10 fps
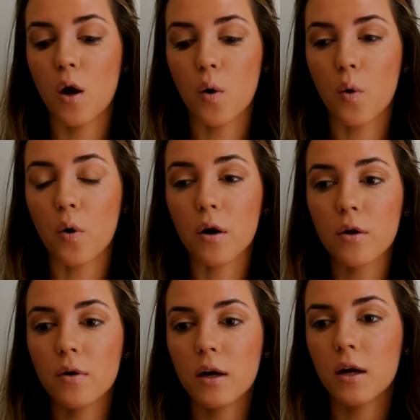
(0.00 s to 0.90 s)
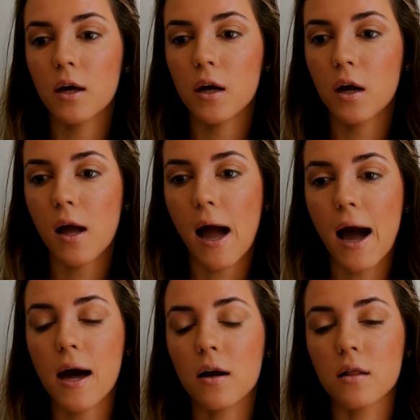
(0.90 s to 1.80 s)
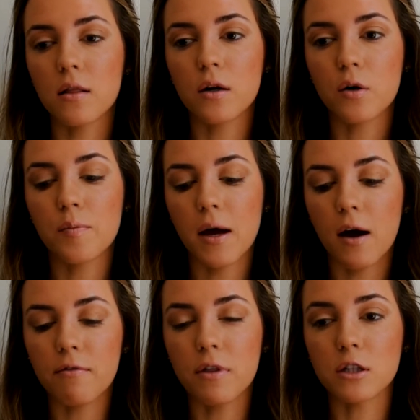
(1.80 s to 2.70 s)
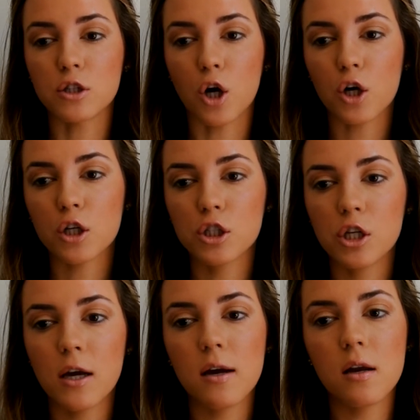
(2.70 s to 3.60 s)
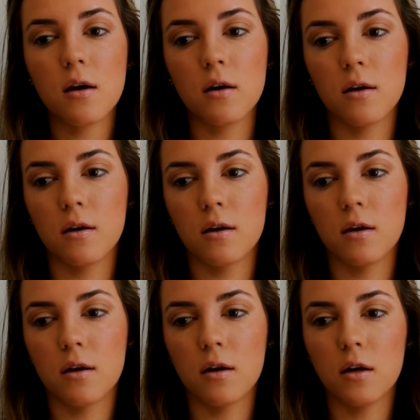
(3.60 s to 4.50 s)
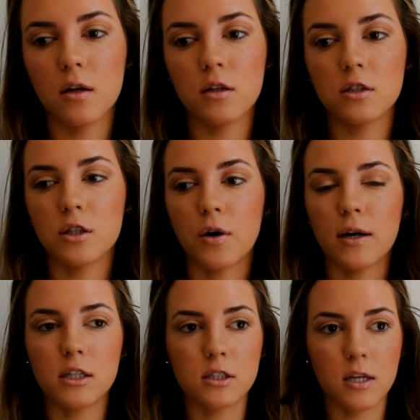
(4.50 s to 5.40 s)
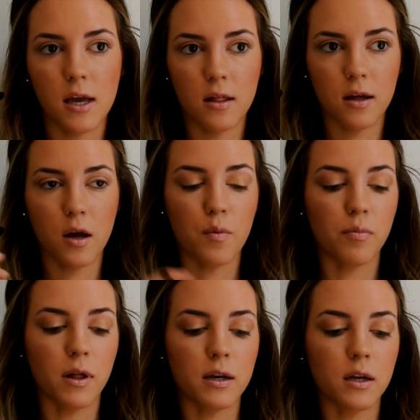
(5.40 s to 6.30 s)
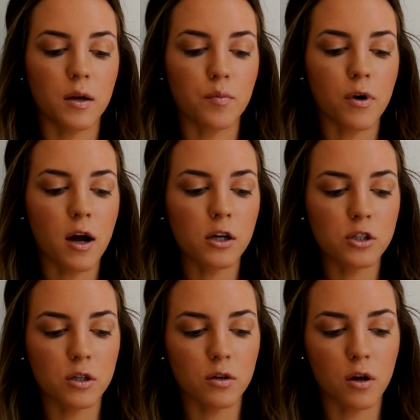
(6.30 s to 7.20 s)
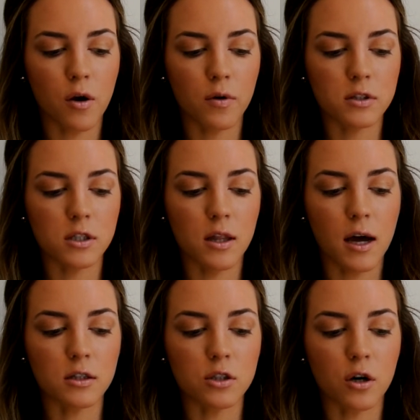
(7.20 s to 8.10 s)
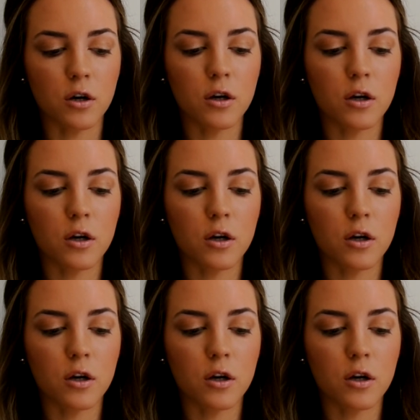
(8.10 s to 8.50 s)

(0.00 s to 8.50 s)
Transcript: or you can add a little bit of the dark shade So I just take like a blending brush and go into that dark